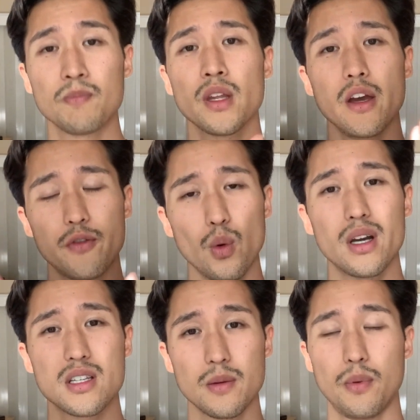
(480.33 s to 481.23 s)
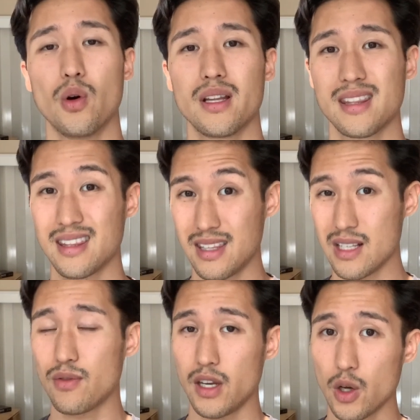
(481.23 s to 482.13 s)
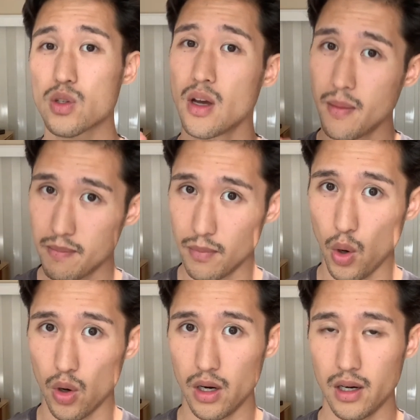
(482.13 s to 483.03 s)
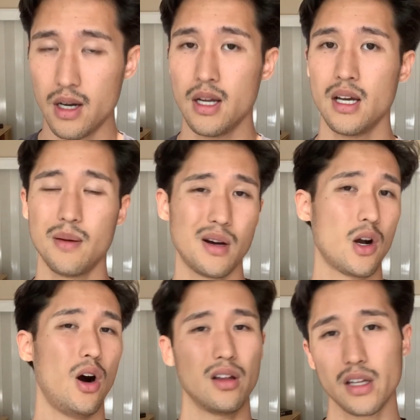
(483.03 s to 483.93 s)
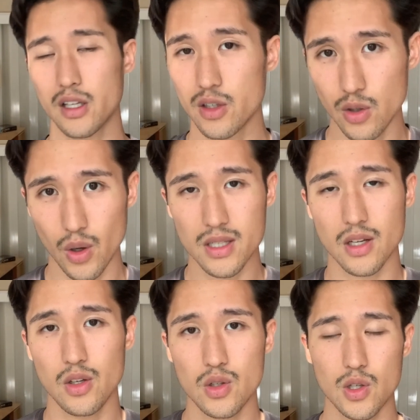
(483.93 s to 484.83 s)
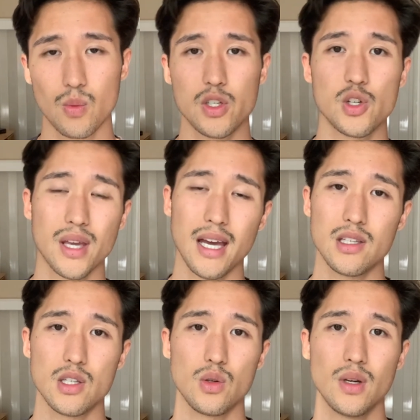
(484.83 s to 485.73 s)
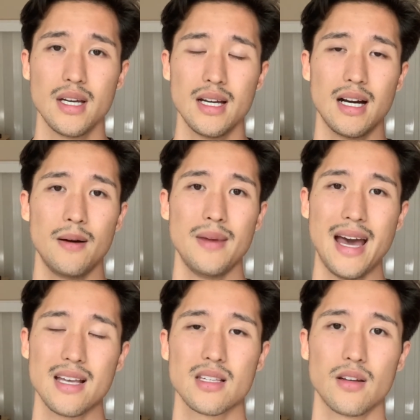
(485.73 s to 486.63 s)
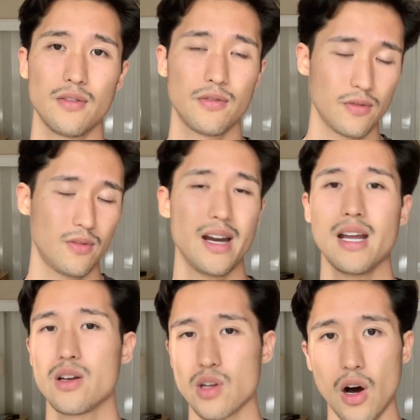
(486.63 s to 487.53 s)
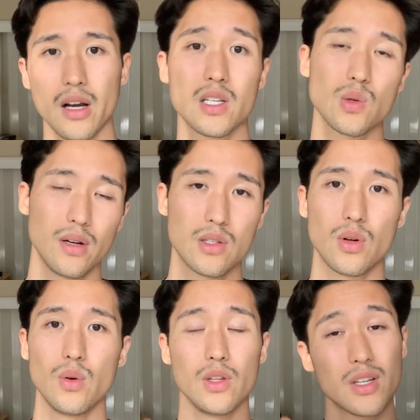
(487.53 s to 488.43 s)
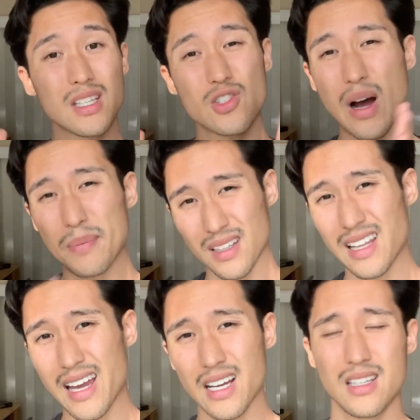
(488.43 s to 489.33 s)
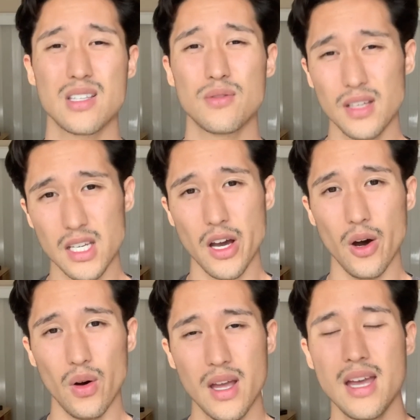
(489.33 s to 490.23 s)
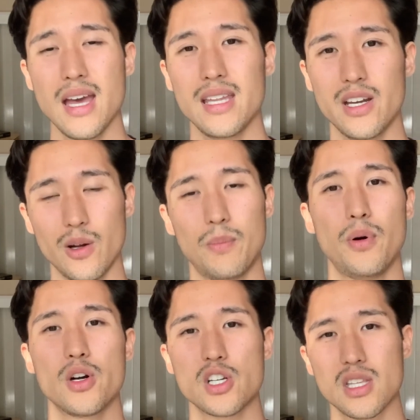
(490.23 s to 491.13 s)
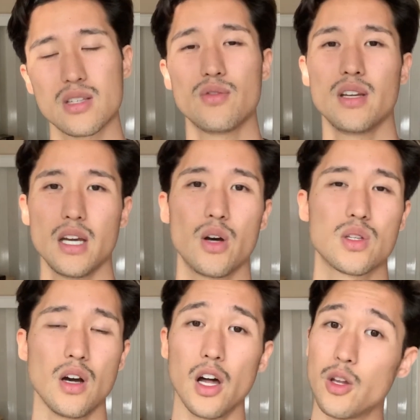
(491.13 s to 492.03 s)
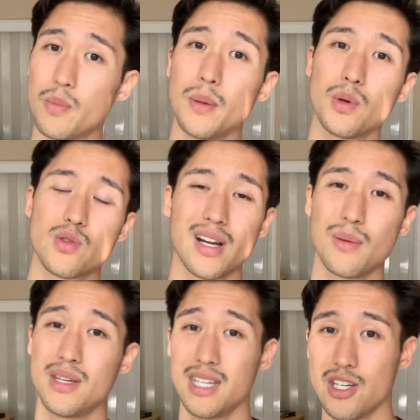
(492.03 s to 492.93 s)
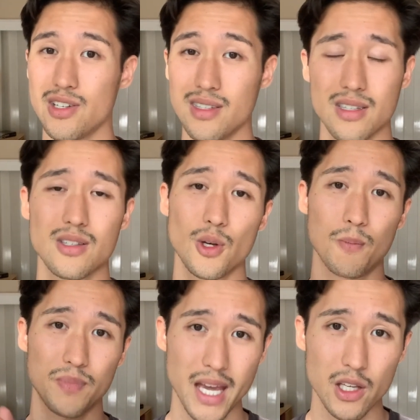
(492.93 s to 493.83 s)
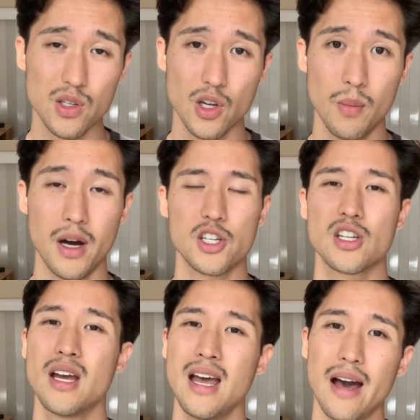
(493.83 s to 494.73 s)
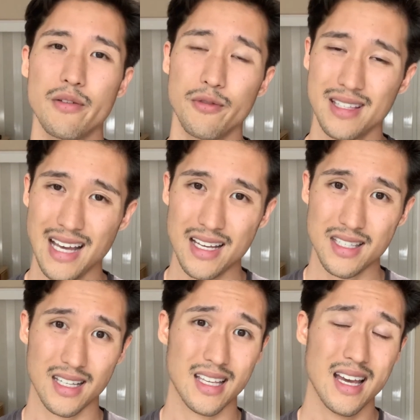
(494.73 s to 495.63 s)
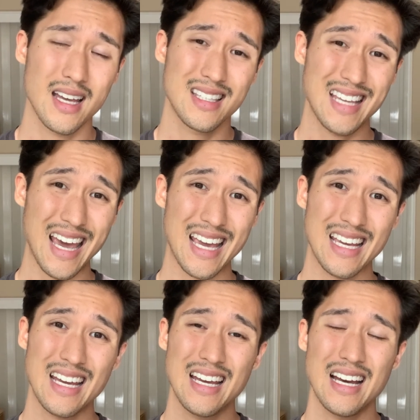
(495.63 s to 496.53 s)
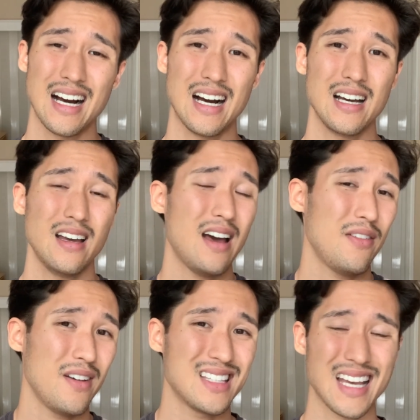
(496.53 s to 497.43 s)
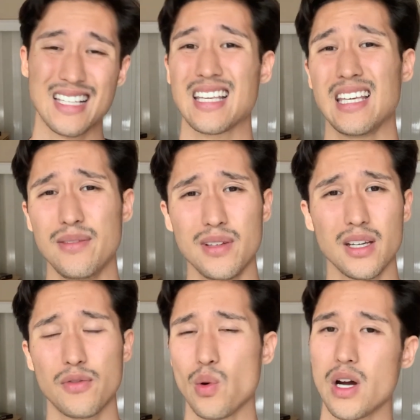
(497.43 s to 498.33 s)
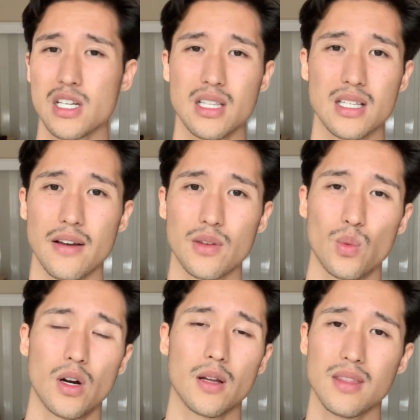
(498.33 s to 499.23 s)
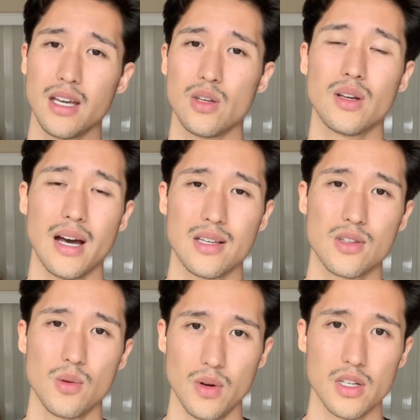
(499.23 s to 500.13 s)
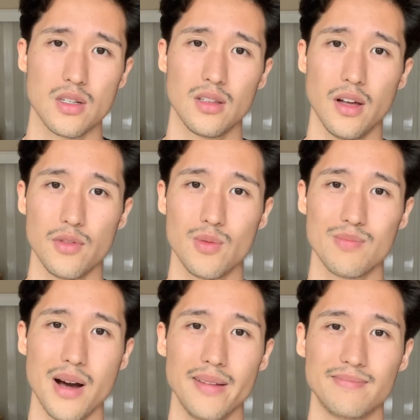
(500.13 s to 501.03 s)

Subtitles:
If you want to support these videos more, among all the other noise on YouTube, what you can do as of right now is August 2021. You can drop a like on this video and it'll push this video to other people's recommendations. So thank you so much. Have a fantastic day, a fantastic evening if you're watching this after work. Thank you guys so much. Love you. Bye.